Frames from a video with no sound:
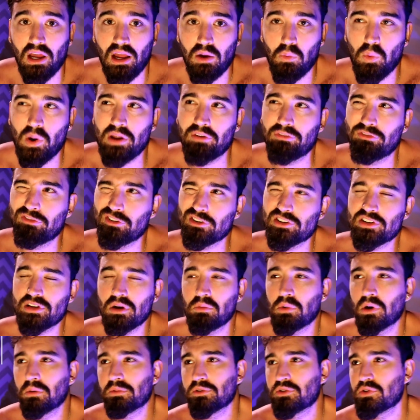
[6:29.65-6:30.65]
I went for
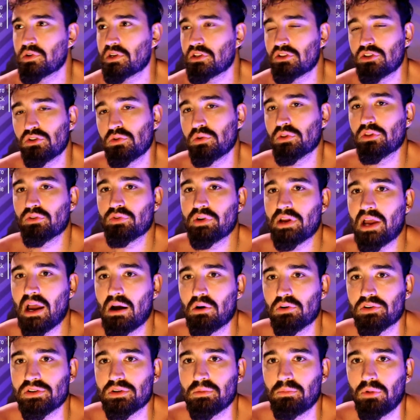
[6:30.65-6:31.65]
somewhere between two and three
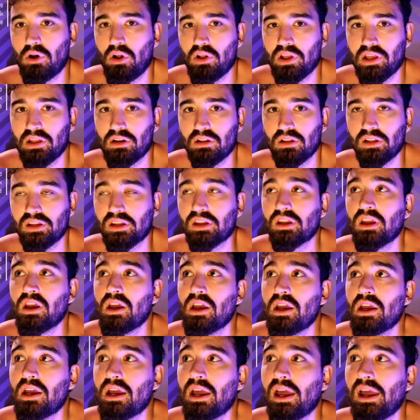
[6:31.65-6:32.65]
hours of ball handling,
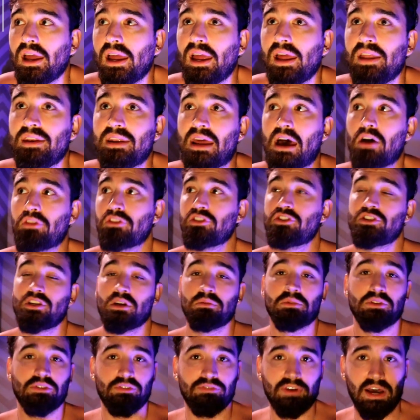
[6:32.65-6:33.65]
and now the
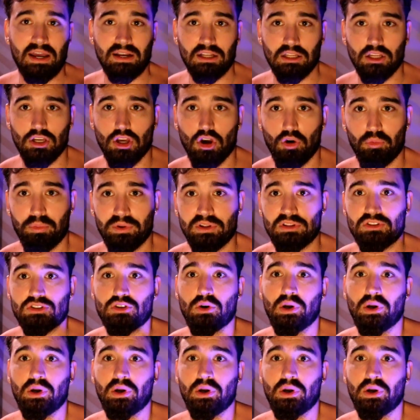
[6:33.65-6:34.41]
gym is finally open.